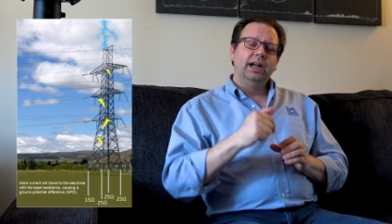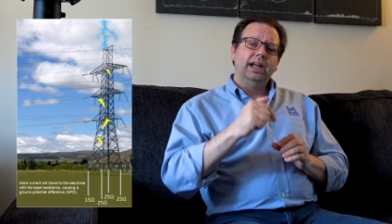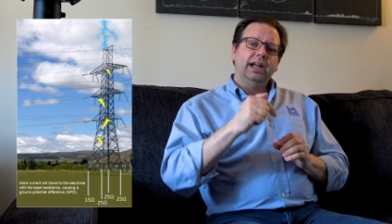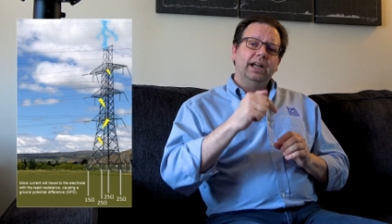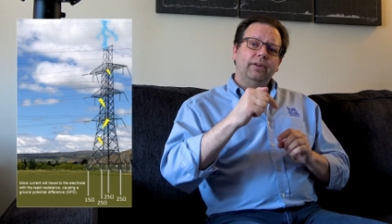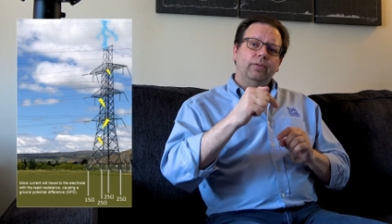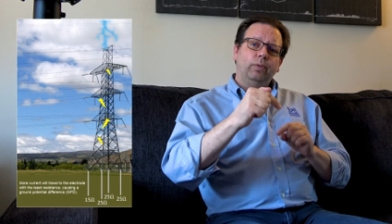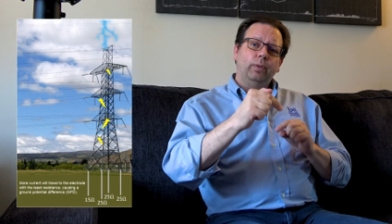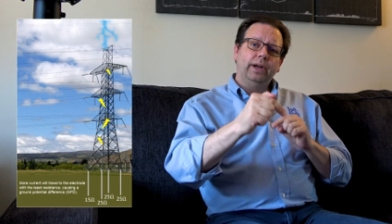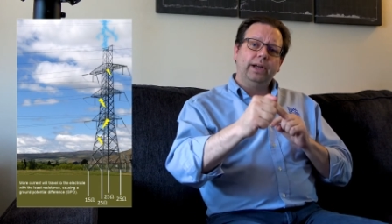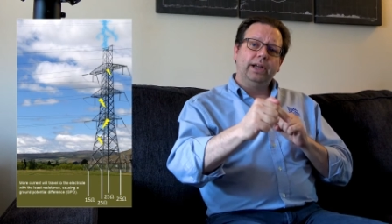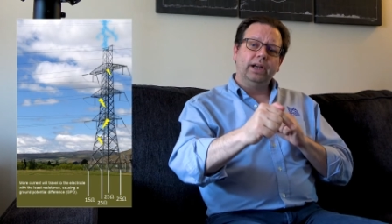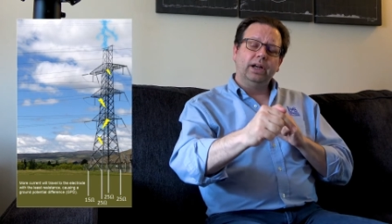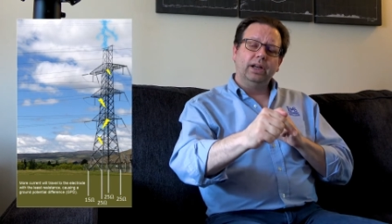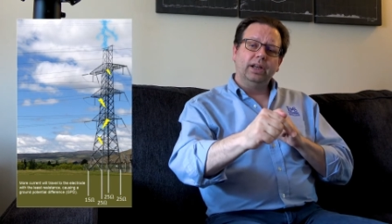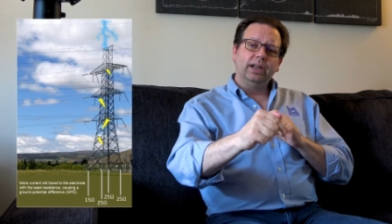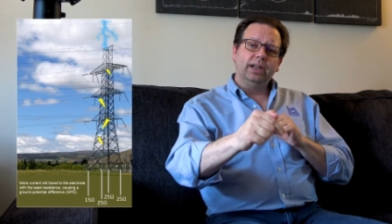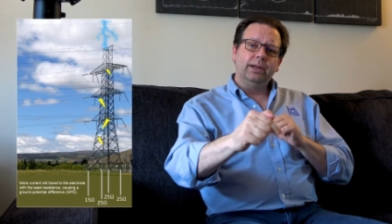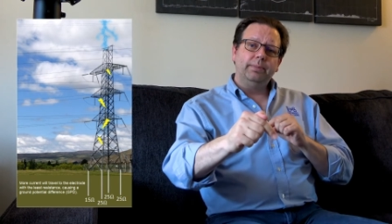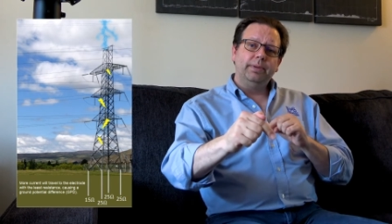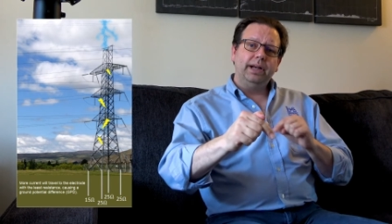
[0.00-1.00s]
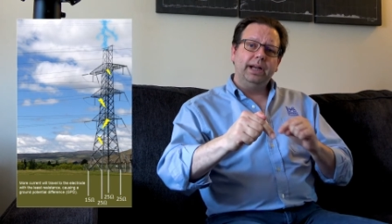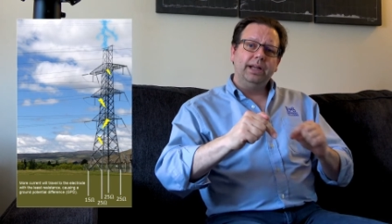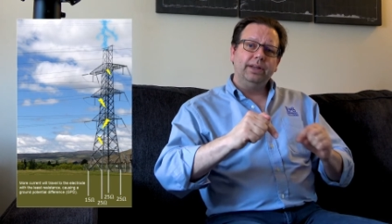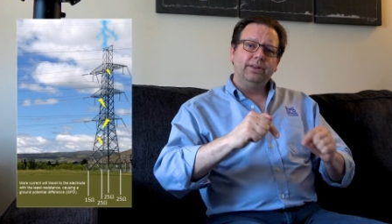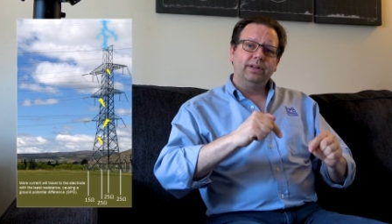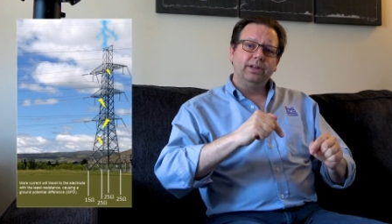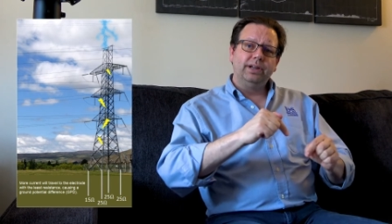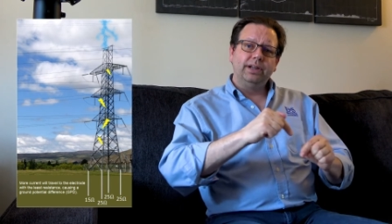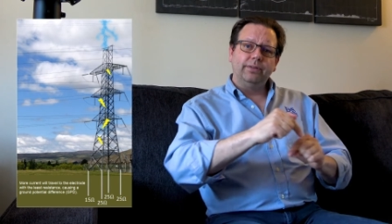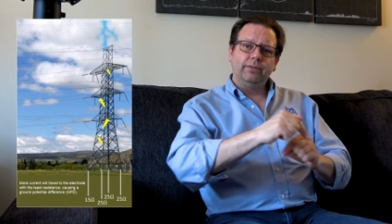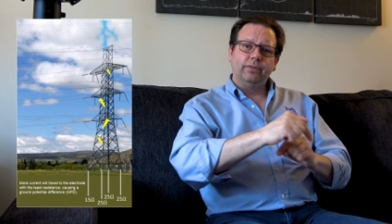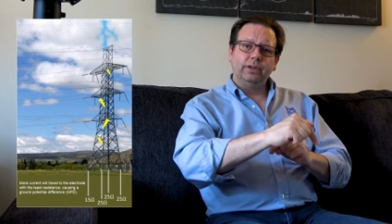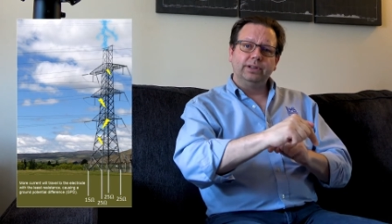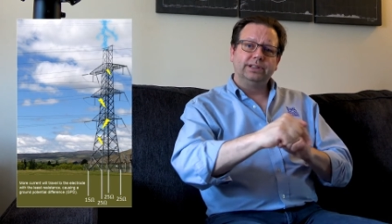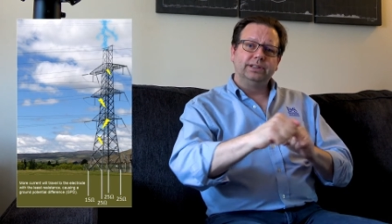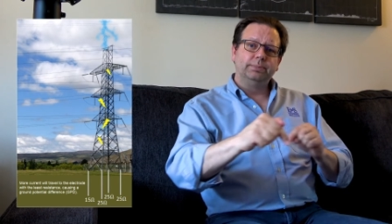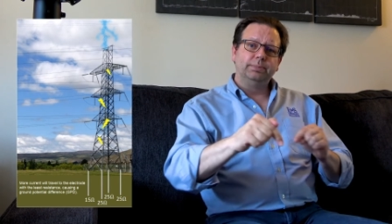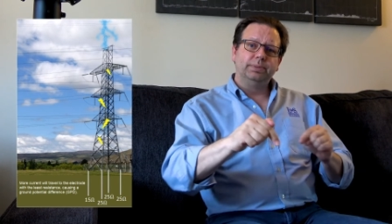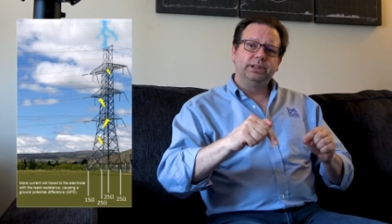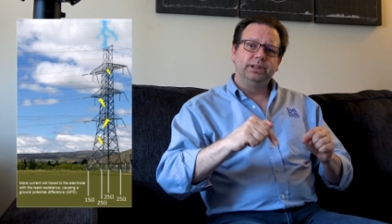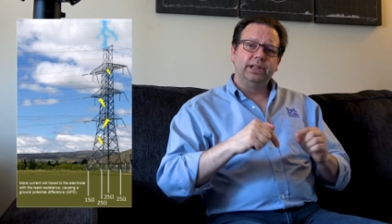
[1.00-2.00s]
If we can eliminate the
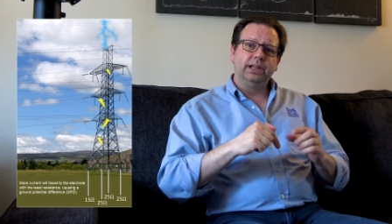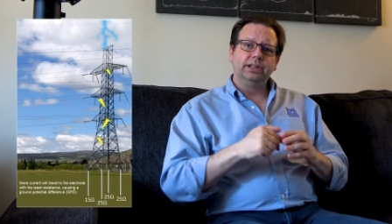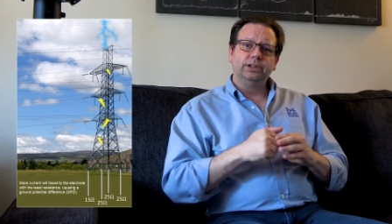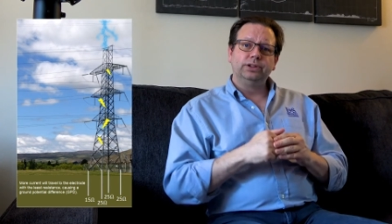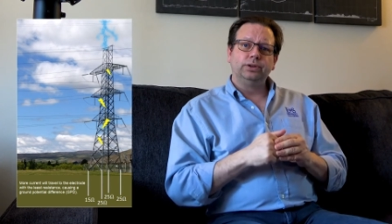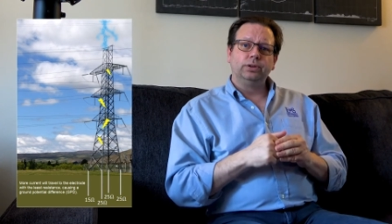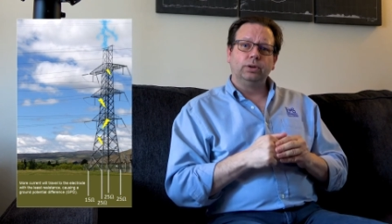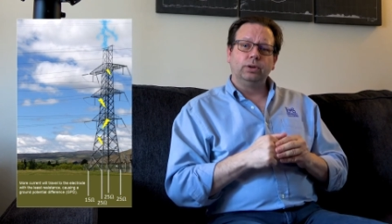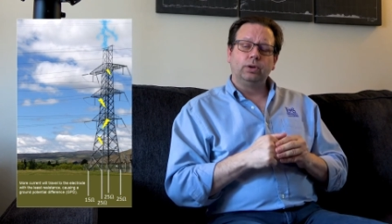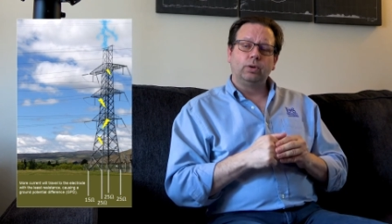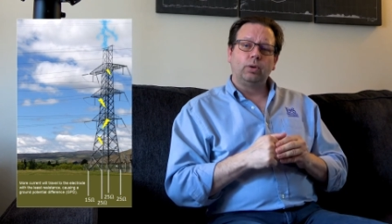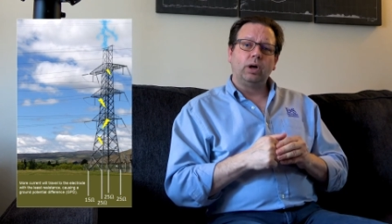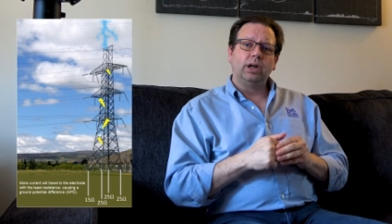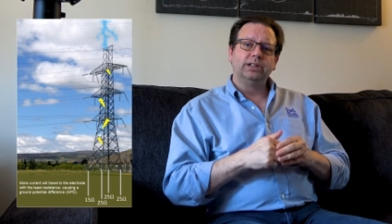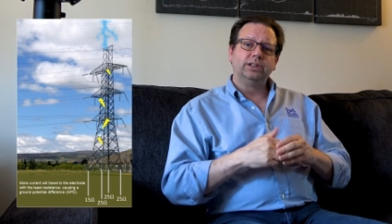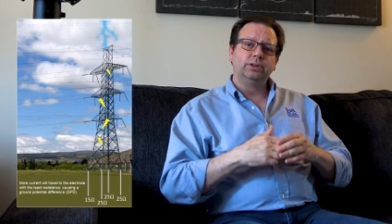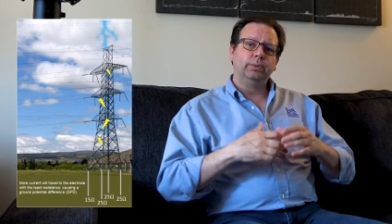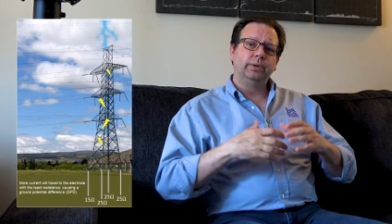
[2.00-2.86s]
difference in potential across,